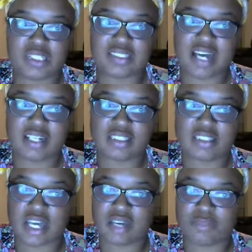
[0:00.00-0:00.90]

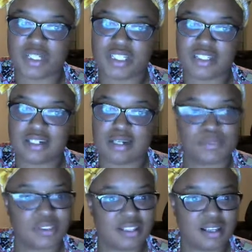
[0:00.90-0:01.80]
decided that we needed a
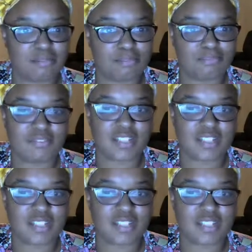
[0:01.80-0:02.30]
book club